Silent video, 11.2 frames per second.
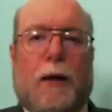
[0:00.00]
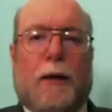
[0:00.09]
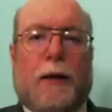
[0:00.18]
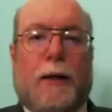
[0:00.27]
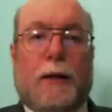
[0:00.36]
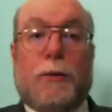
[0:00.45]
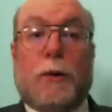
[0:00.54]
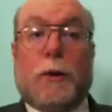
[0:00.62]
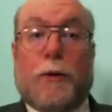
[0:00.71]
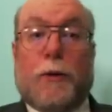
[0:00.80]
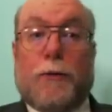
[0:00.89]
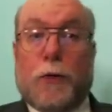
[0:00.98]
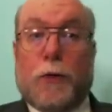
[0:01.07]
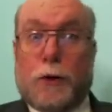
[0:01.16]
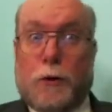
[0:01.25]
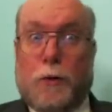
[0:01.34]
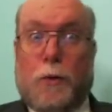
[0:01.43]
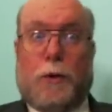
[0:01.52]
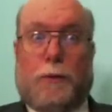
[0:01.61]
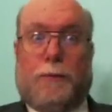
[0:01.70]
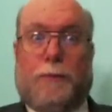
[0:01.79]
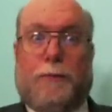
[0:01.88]
Uh, this was the first
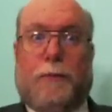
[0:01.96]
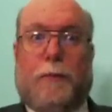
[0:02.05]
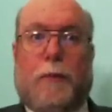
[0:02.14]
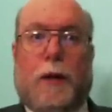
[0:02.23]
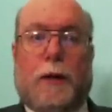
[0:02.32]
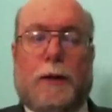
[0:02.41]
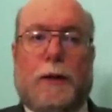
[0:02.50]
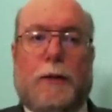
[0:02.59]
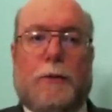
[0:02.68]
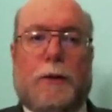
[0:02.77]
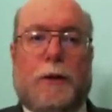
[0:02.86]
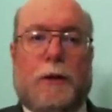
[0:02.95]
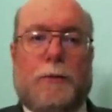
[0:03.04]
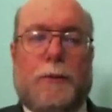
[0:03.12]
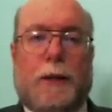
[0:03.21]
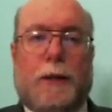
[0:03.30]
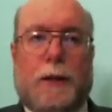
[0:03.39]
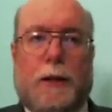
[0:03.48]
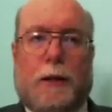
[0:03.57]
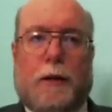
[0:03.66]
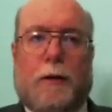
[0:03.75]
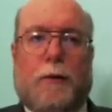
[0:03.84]
quarter uh, since Immelt has been
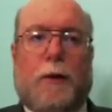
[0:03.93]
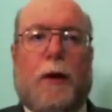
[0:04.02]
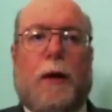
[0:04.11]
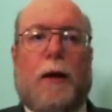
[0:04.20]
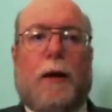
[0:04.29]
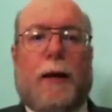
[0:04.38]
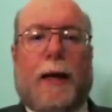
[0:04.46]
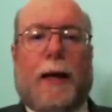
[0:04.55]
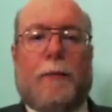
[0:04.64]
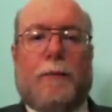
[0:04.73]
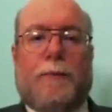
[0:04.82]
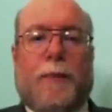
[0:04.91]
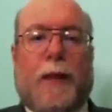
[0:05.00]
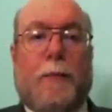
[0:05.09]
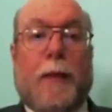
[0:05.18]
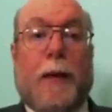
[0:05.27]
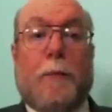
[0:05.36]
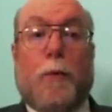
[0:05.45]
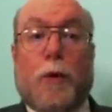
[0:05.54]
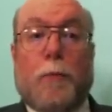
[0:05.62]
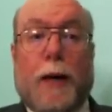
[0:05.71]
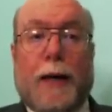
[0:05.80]
CEO that they made
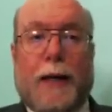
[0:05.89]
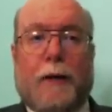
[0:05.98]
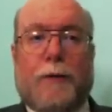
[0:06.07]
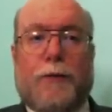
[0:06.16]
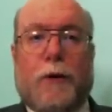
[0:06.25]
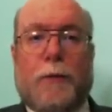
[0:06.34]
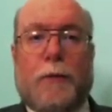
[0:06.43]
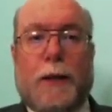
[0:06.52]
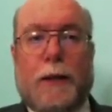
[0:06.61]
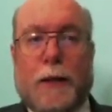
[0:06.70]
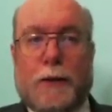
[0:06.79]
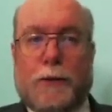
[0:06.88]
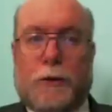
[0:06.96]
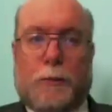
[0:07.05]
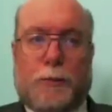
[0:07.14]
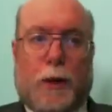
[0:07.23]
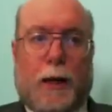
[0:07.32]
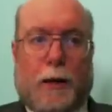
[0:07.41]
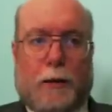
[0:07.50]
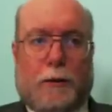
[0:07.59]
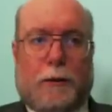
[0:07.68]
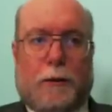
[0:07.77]
more money from industrial
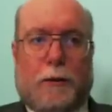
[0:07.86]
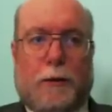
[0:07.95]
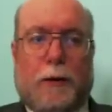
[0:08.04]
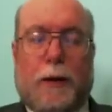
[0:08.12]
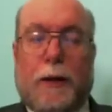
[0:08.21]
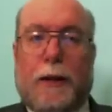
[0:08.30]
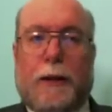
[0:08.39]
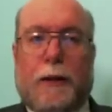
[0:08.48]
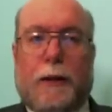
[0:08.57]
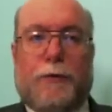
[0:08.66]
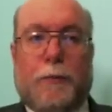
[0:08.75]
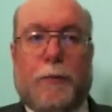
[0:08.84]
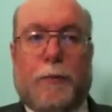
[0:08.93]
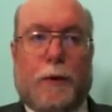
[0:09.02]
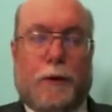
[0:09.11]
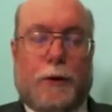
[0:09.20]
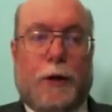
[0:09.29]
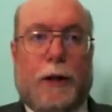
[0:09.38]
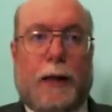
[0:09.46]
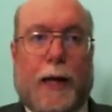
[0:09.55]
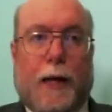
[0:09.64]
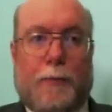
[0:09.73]
products than they did from
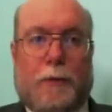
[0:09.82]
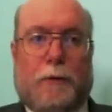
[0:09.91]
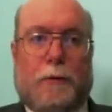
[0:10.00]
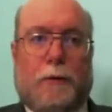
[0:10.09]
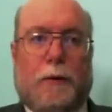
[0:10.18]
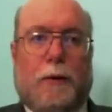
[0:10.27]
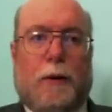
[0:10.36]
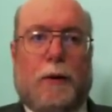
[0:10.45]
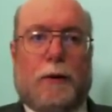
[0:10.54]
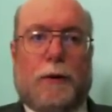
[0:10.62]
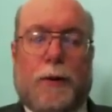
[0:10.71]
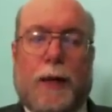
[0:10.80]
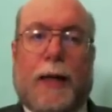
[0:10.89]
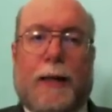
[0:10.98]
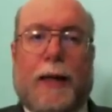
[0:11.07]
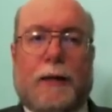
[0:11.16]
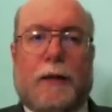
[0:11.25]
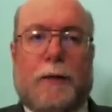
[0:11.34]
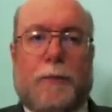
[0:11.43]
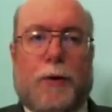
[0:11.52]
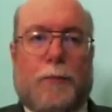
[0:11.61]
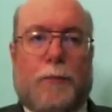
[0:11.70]
GE Capital. So hmm. that, that's an
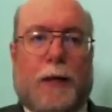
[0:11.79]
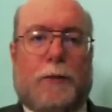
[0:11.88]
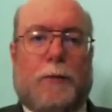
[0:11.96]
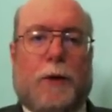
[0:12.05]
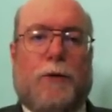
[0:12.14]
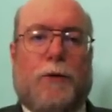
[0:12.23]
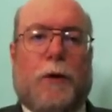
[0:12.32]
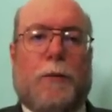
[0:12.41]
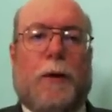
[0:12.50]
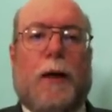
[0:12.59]
important benchmark for